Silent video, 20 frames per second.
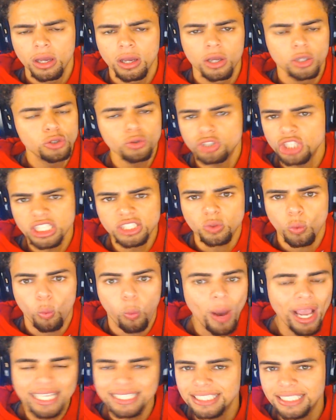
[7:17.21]
You just
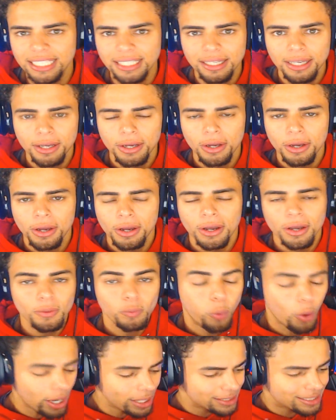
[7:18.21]
wasted
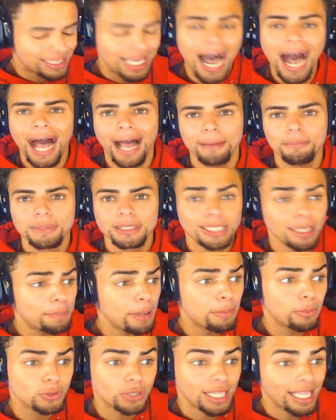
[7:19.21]
run time. Some
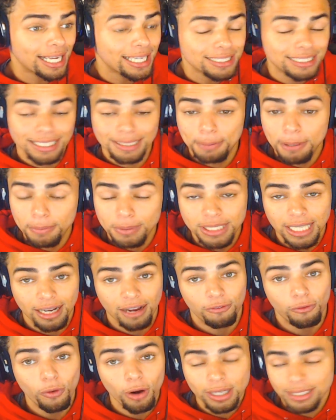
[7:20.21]
people, like I said, people take off
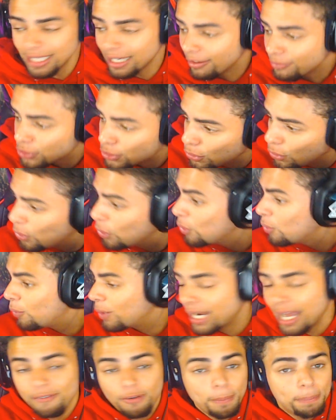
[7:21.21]
work, take off school,
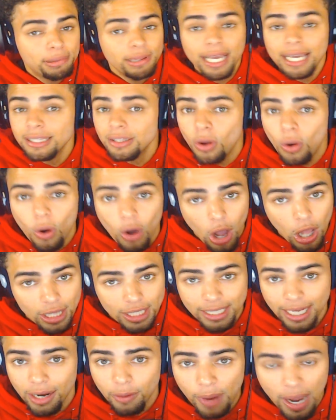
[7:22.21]
whatever, plan their whole
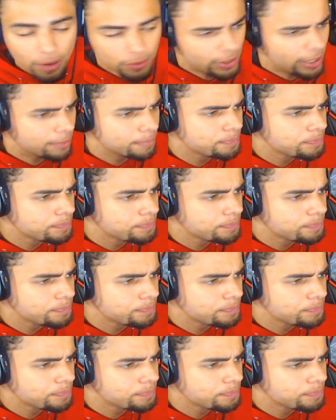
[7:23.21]
holiday around it.